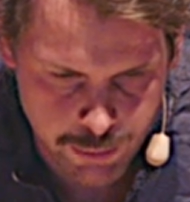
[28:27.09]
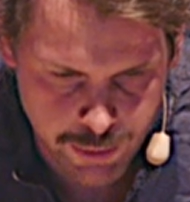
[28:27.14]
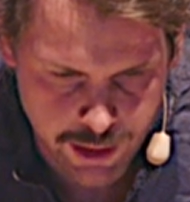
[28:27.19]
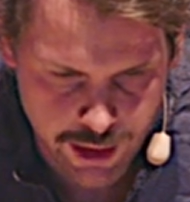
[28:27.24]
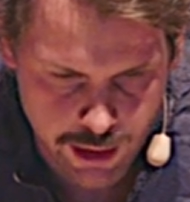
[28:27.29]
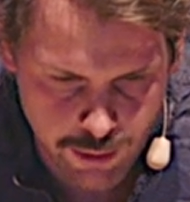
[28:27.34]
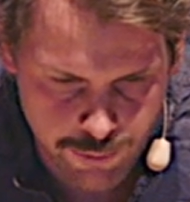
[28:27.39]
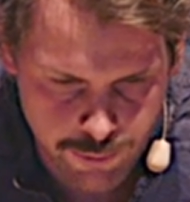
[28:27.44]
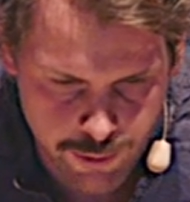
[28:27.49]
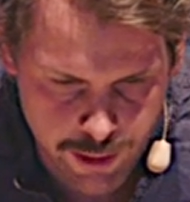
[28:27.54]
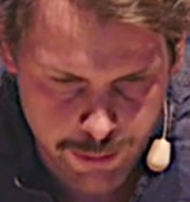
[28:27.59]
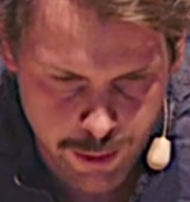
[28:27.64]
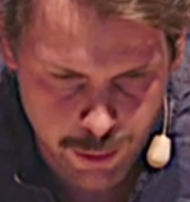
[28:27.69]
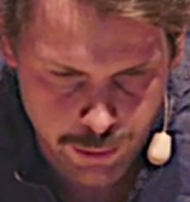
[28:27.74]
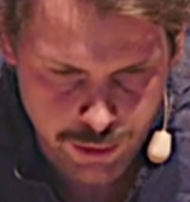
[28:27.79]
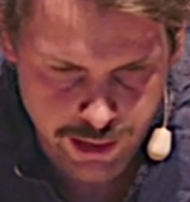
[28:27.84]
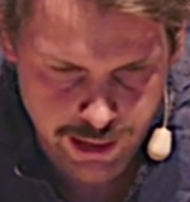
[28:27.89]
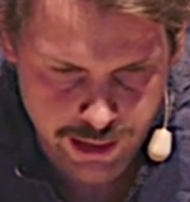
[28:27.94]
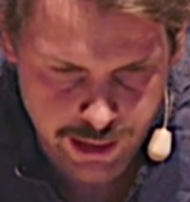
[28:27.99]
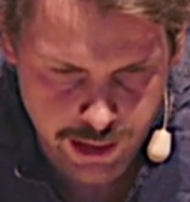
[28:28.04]
be of
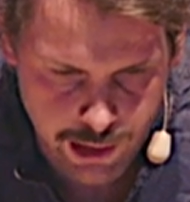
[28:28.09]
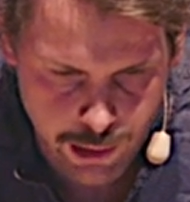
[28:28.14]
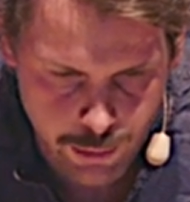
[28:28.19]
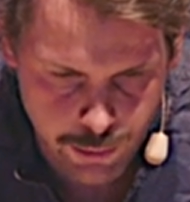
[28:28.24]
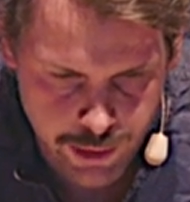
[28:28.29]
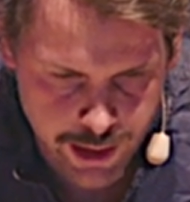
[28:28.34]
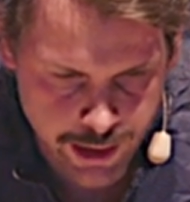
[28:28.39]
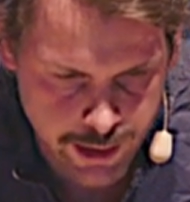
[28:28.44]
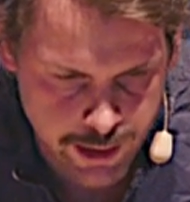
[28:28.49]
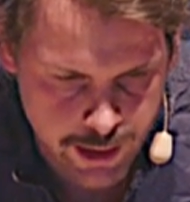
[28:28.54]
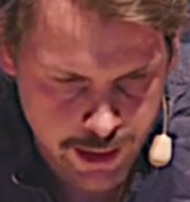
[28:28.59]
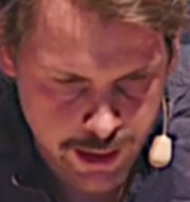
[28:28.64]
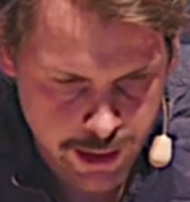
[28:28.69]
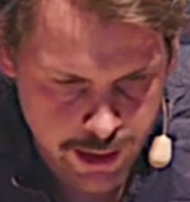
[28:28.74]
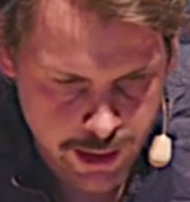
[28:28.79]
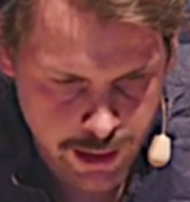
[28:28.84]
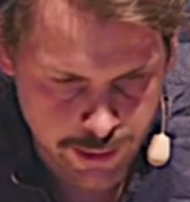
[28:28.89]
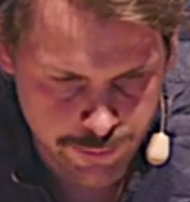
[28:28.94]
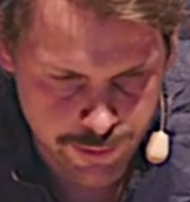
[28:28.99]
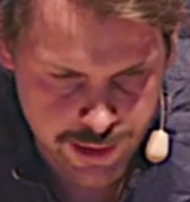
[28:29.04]
remote data loading.
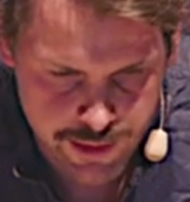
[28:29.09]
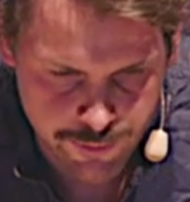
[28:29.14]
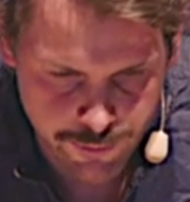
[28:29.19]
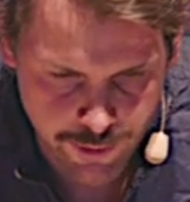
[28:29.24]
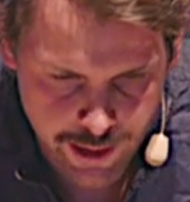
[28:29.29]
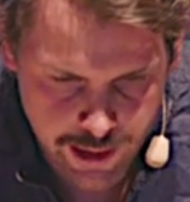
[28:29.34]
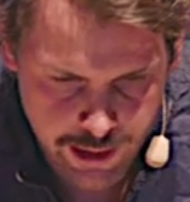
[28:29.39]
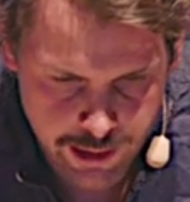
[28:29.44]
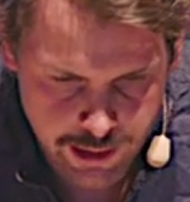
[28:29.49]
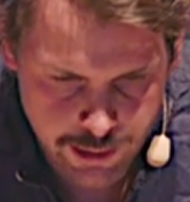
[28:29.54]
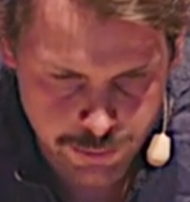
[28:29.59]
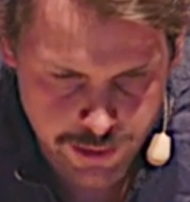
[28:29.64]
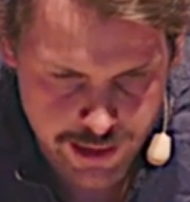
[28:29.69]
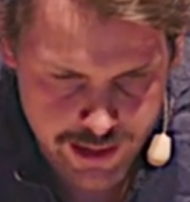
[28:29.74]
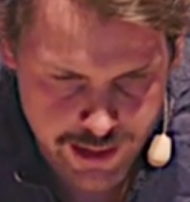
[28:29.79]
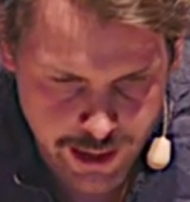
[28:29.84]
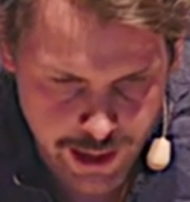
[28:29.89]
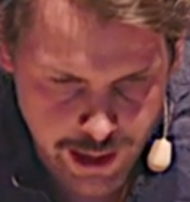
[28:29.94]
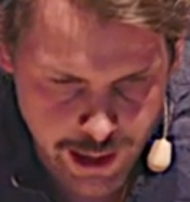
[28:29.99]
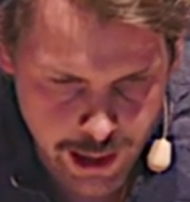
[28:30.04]
If it's failed, we
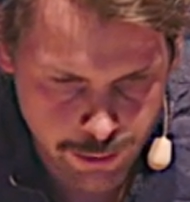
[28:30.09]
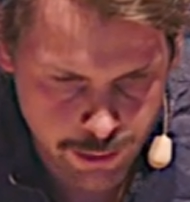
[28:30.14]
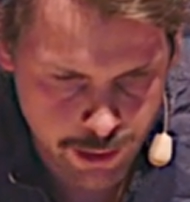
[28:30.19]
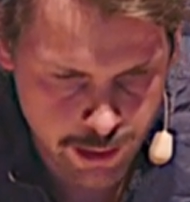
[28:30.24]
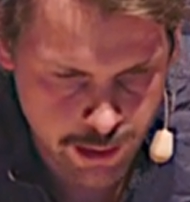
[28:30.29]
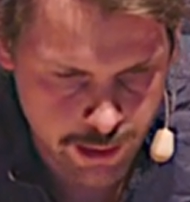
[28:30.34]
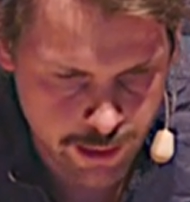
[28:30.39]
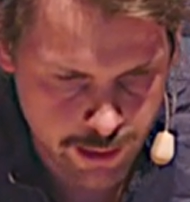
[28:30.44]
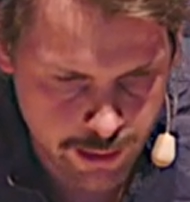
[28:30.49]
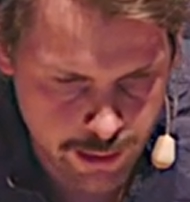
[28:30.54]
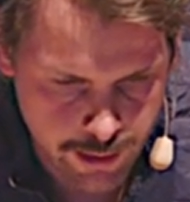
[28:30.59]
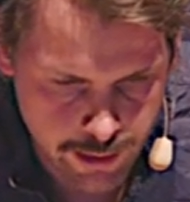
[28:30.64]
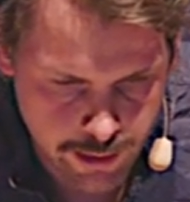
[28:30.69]
say error.